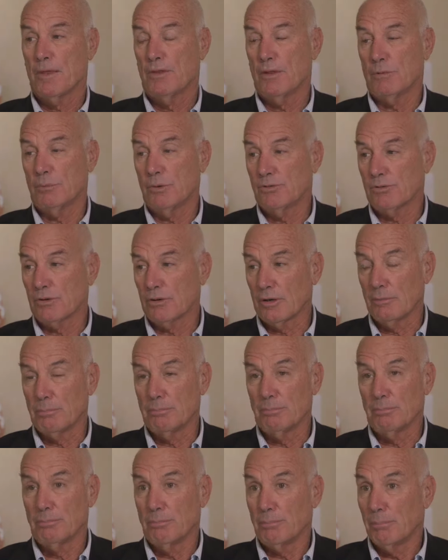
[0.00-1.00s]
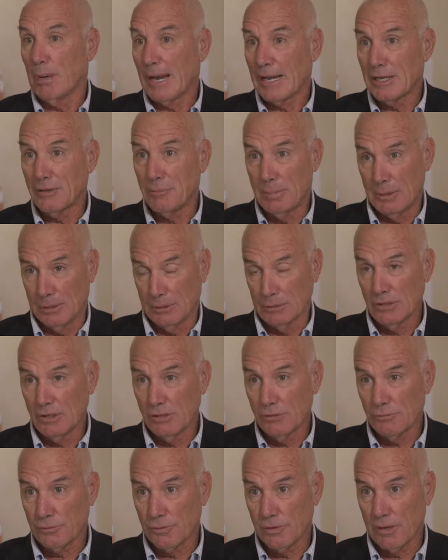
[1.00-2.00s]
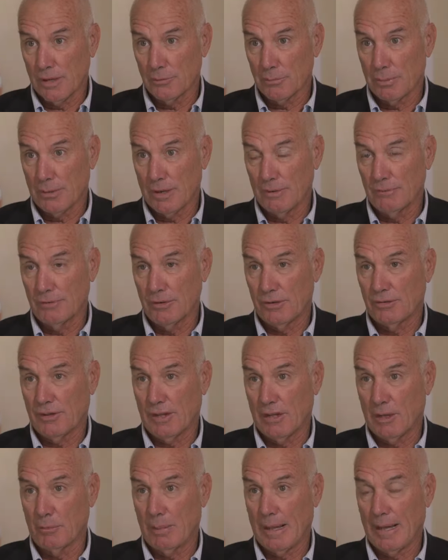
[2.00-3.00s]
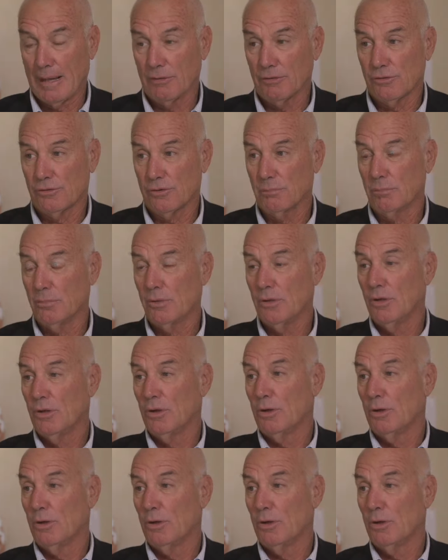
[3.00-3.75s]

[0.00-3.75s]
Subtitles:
Then we started buying buildings for nonprofits to help house them.